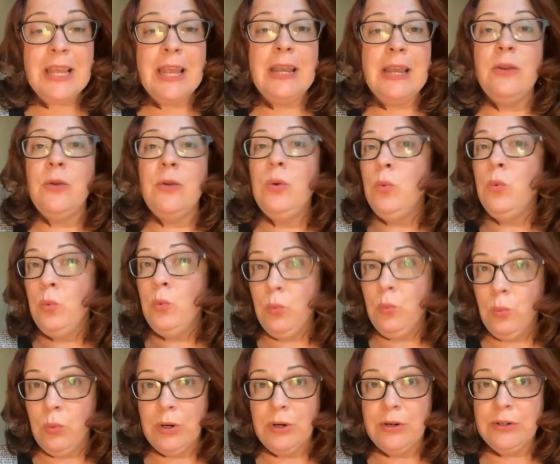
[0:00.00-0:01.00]
and who
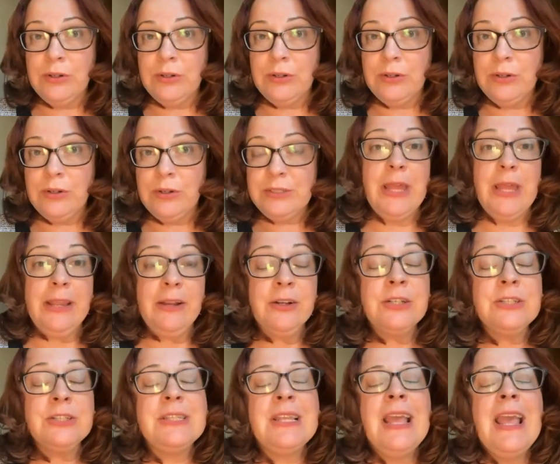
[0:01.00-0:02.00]
were some of the
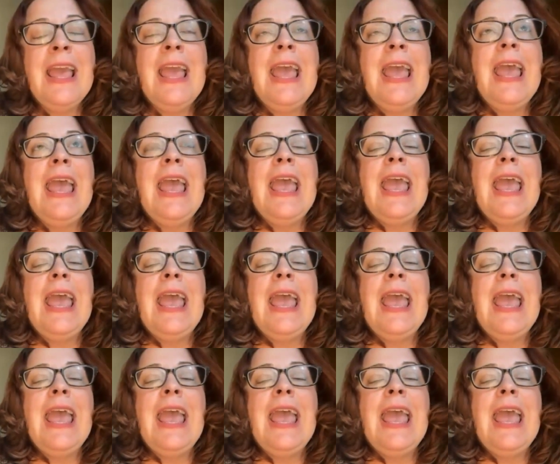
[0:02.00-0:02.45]
players